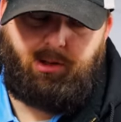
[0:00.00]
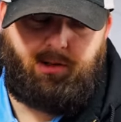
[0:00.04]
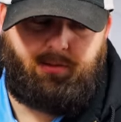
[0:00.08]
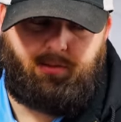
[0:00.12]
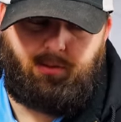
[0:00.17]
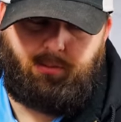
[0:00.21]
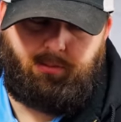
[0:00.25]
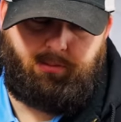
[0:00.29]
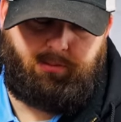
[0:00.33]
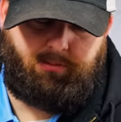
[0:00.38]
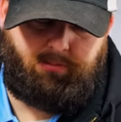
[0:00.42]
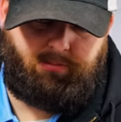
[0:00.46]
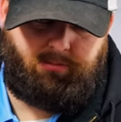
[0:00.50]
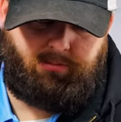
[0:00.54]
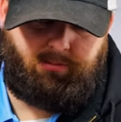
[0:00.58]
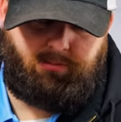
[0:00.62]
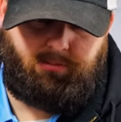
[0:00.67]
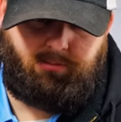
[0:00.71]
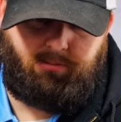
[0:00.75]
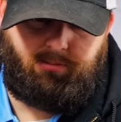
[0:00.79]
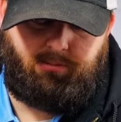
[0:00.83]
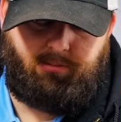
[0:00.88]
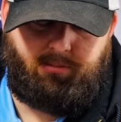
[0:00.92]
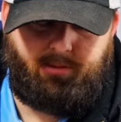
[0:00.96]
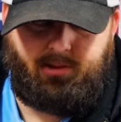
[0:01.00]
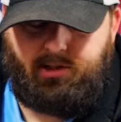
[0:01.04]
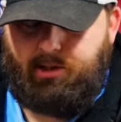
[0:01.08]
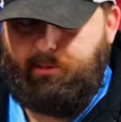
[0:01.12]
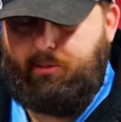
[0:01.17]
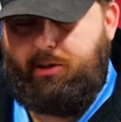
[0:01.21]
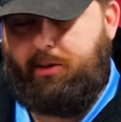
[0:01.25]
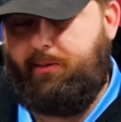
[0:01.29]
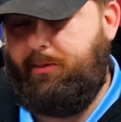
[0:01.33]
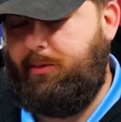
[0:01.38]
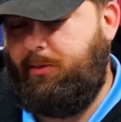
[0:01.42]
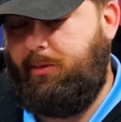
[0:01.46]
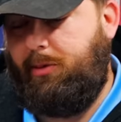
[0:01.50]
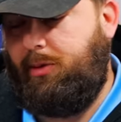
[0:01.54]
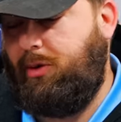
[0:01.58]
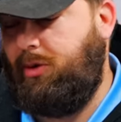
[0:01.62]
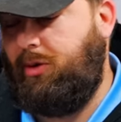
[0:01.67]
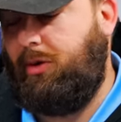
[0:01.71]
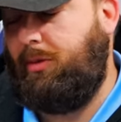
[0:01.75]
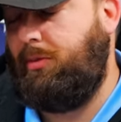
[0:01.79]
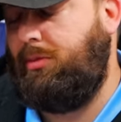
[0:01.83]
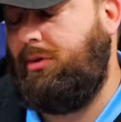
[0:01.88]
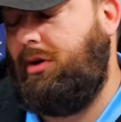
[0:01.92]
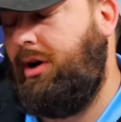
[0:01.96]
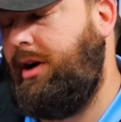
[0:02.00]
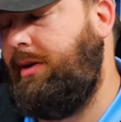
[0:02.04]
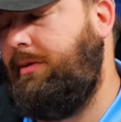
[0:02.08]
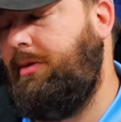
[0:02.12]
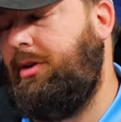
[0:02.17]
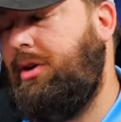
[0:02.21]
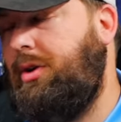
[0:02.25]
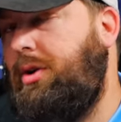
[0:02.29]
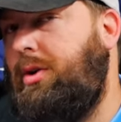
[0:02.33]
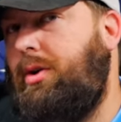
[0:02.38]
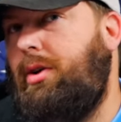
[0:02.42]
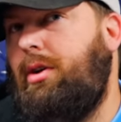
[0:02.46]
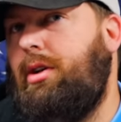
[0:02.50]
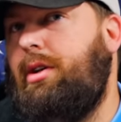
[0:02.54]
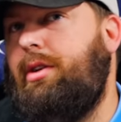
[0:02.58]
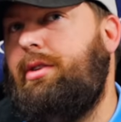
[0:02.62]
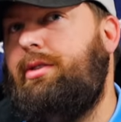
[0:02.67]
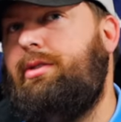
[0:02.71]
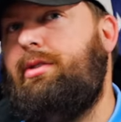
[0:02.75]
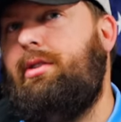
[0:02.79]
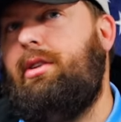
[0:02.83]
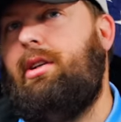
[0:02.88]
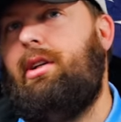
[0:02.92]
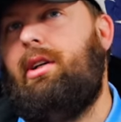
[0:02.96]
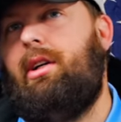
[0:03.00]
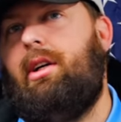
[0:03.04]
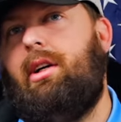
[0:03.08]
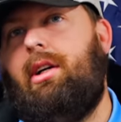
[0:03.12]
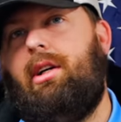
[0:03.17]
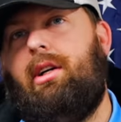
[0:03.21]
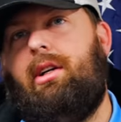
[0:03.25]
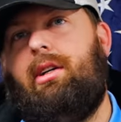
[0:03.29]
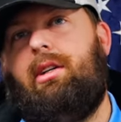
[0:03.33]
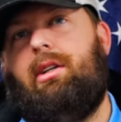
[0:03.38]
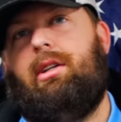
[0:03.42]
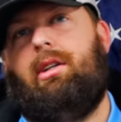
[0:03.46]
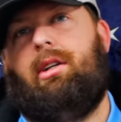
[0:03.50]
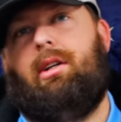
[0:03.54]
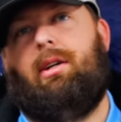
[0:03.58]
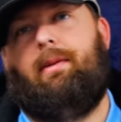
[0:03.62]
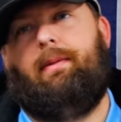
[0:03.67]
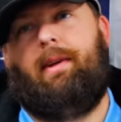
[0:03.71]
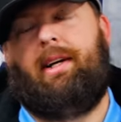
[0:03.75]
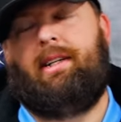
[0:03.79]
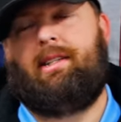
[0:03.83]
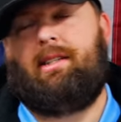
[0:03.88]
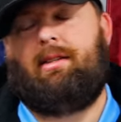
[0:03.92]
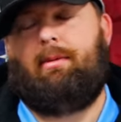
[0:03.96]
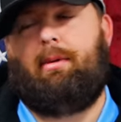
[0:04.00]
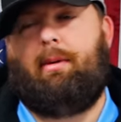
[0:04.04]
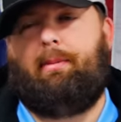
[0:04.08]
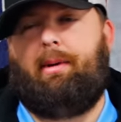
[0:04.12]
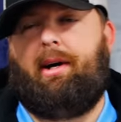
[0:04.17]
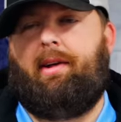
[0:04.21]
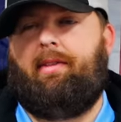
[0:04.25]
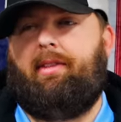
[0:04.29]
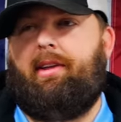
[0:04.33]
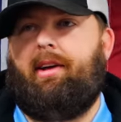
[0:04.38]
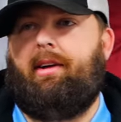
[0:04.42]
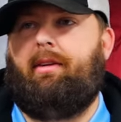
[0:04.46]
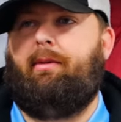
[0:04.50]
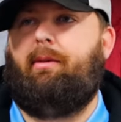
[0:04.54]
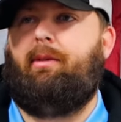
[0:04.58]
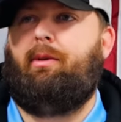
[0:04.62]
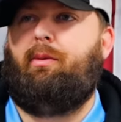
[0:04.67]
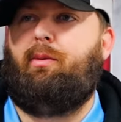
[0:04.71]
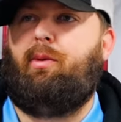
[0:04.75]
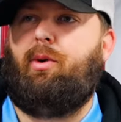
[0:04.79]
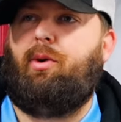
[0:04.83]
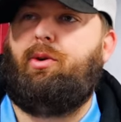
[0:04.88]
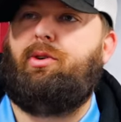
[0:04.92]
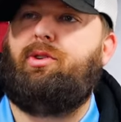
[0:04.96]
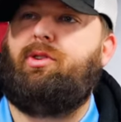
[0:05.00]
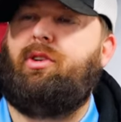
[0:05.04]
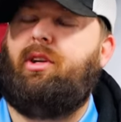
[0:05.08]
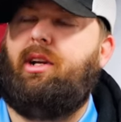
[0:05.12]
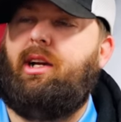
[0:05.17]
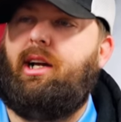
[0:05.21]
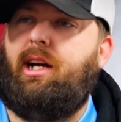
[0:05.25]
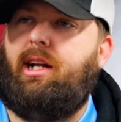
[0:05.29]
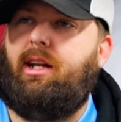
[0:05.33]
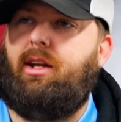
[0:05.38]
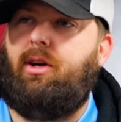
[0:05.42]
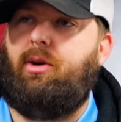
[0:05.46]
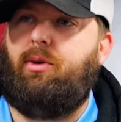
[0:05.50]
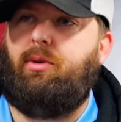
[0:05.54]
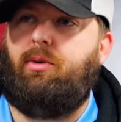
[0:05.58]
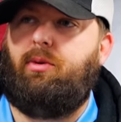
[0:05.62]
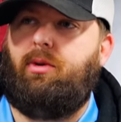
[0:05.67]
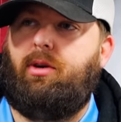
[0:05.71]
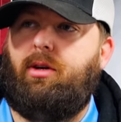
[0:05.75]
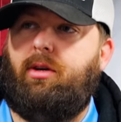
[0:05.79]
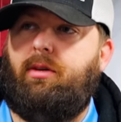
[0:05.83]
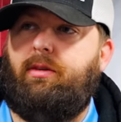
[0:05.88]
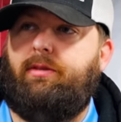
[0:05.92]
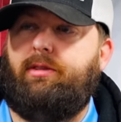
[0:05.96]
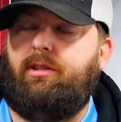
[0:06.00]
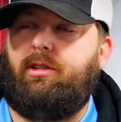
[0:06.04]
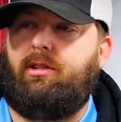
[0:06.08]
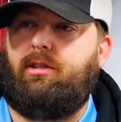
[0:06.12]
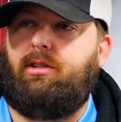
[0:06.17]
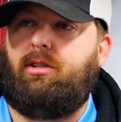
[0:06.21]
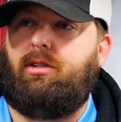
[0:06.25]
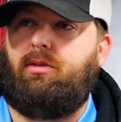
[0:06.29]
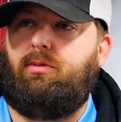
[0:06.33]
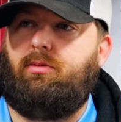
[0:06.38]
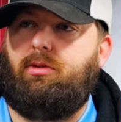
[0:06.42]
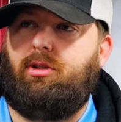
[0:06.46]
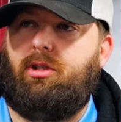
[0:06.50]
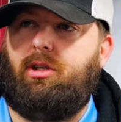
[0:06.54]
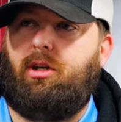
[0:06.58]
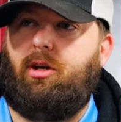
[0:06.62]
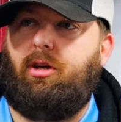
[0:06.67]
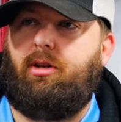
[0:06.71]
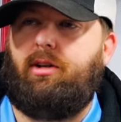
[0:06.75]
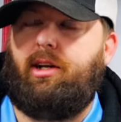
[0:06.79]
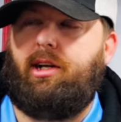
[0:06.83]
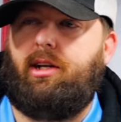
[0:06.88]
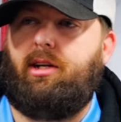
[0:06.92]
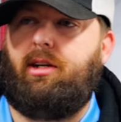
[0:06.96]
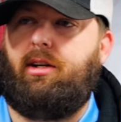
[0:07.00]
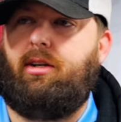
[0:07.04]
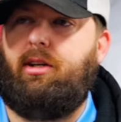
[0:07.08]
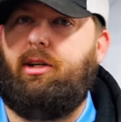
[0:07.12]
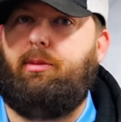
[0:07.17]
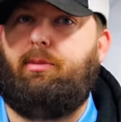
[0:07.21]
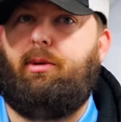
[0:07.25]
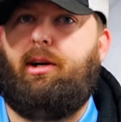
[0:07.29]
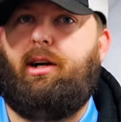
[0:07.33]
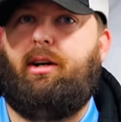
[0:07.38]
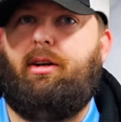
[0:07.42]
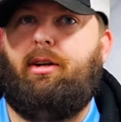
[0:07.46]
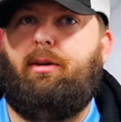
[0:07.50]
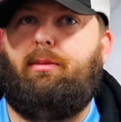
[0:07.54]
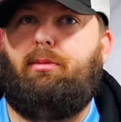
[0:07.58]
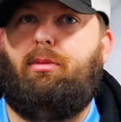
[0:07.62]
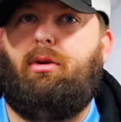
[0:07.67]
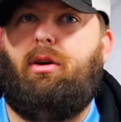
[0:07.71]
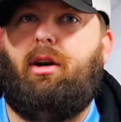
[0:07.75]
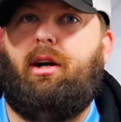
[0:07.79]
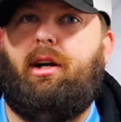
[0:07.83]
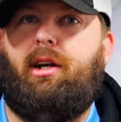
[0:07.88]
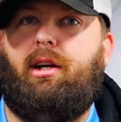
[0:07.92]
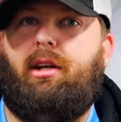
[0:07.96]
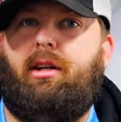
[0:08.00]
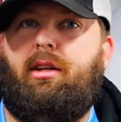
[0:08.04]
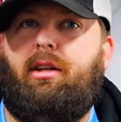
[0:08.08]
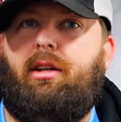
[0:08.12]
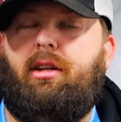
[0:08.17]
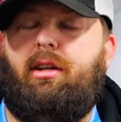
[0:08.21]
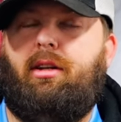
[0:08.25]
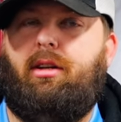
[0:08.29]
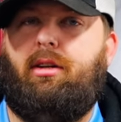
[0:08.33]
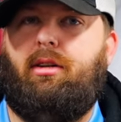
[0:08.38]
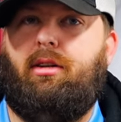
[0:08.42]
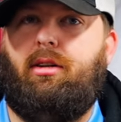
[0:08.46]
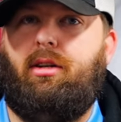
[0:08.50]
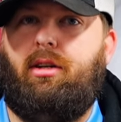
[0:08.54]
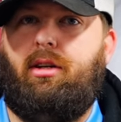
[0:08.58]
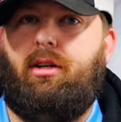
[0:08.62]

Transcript: of them, some of them are going to break regardless. Right. Um, that's about the the worst thing I know of is when you got to take a clip out and it break, and then